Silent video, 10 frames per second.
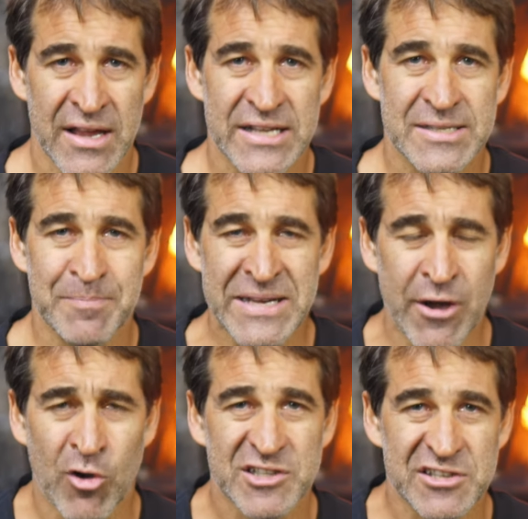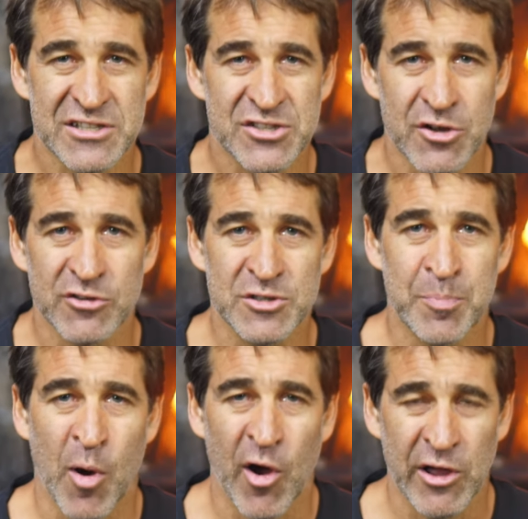It's me odds and sods
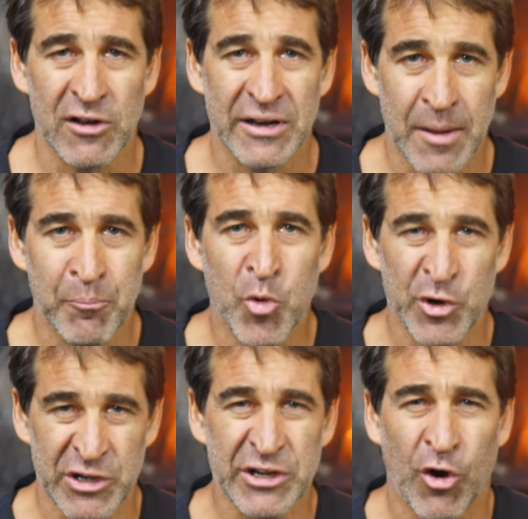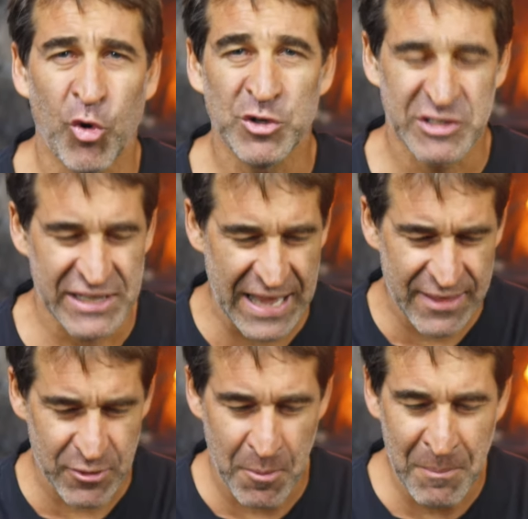pile, and I'm putting it all
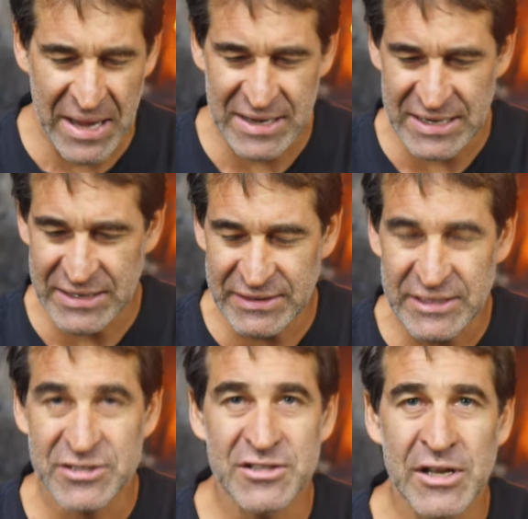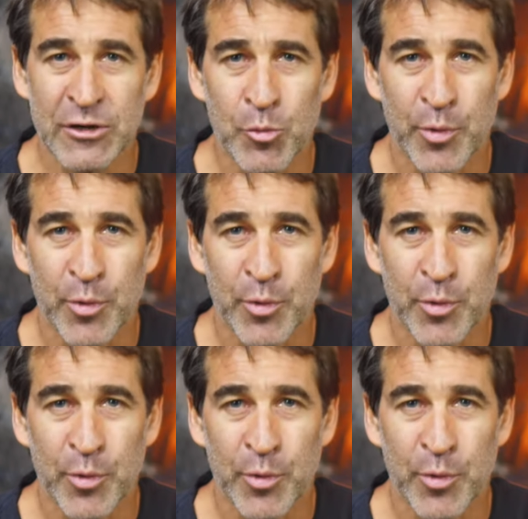together and making this little